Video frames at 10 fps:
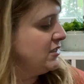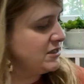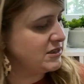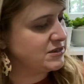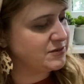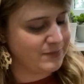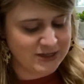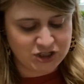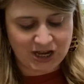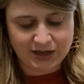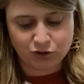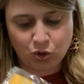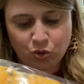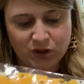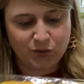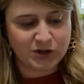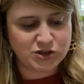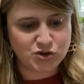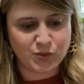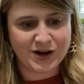Does my child only want
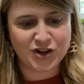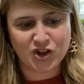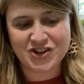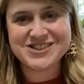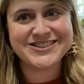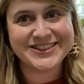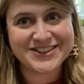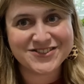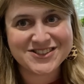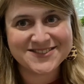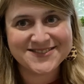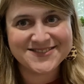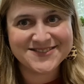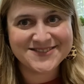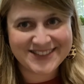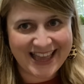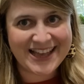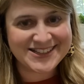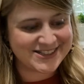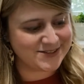to wear long sleeves?
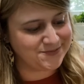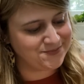Yes.